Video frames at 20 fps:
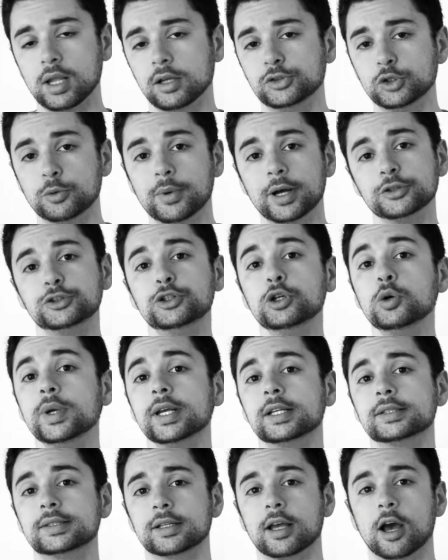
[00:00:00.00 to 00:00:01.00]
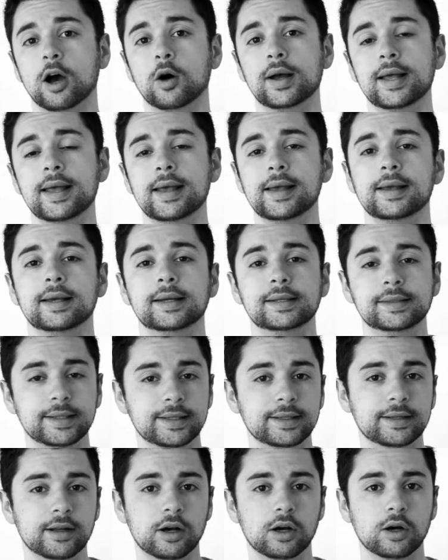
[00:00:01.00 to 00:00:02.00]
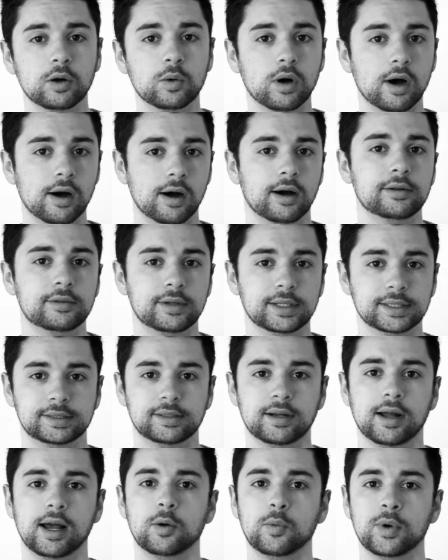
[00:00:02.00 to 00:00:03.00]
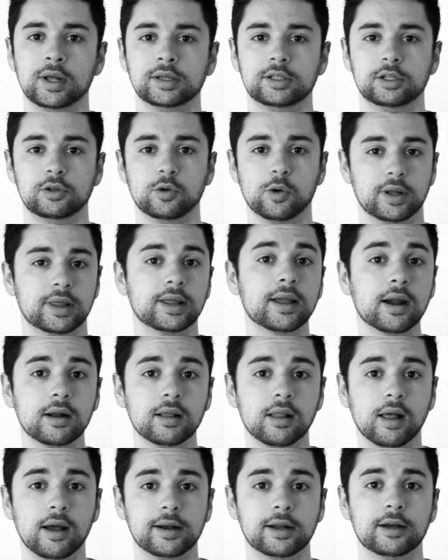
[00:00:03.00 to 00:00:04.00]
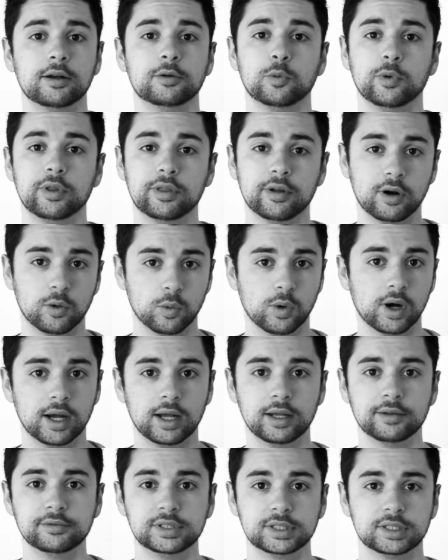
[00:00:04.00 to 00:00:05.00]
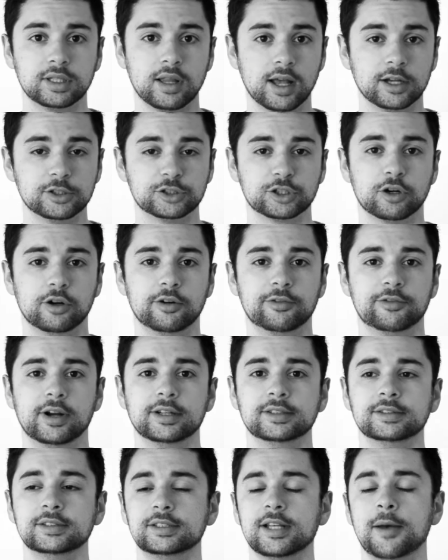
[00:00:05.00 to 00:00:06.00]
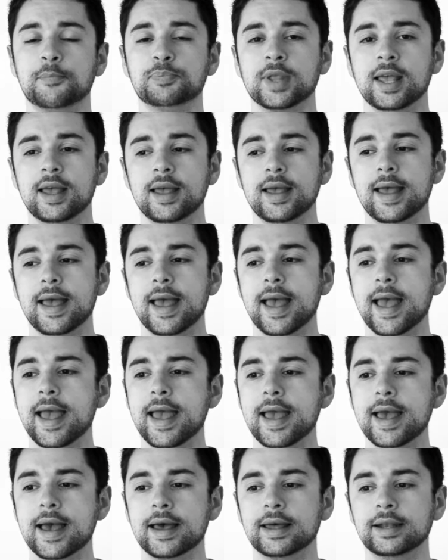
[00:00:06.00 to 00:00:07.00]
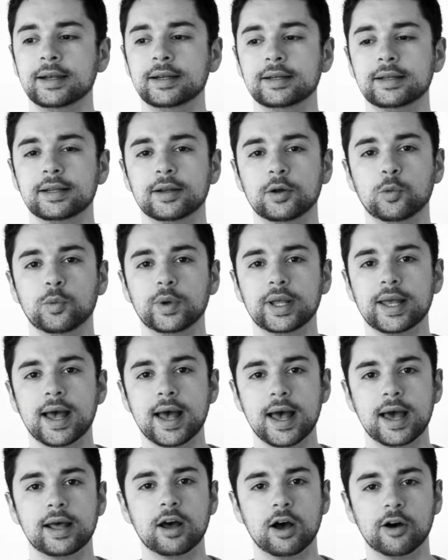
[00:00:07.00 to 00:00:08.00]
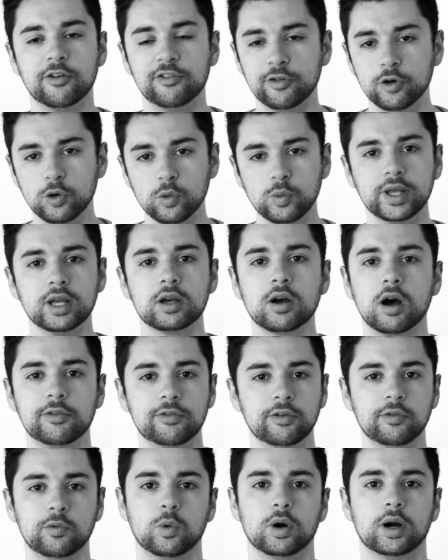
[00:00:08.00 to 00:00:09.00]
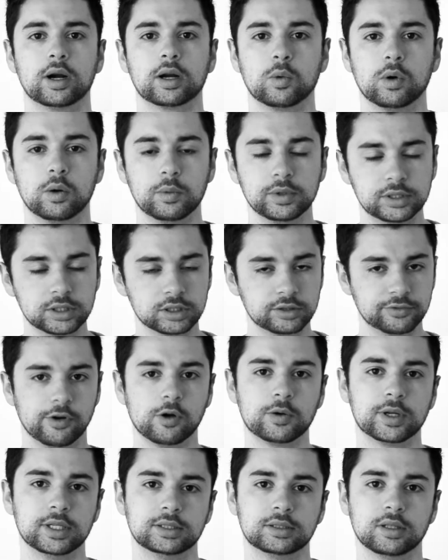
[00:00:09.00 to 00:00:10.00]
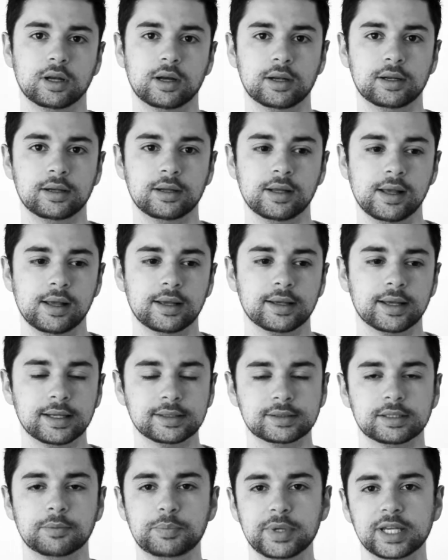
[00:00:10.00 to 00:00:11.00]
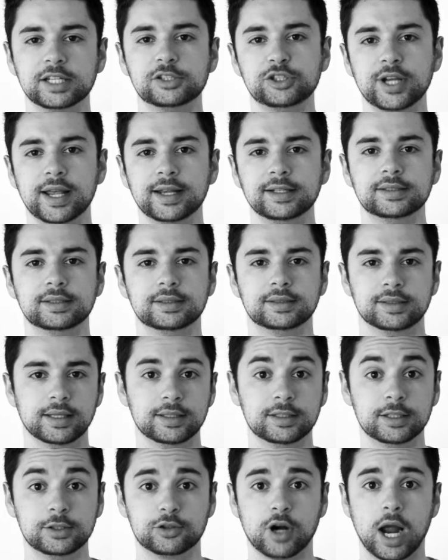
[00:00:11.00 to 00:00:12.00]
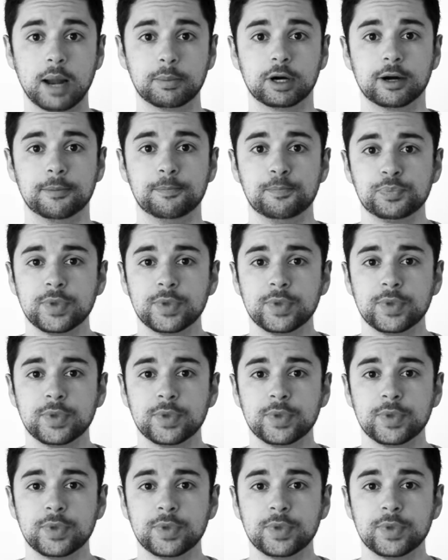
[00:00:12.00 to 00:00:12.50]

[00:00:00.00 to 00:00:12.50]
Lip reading: So about 2 weeks ago, Dino, Andres, and I went to North Carolina with our wives/girlfriends. And we had a full week off of work where we just focused on getting some big changes into Triberr.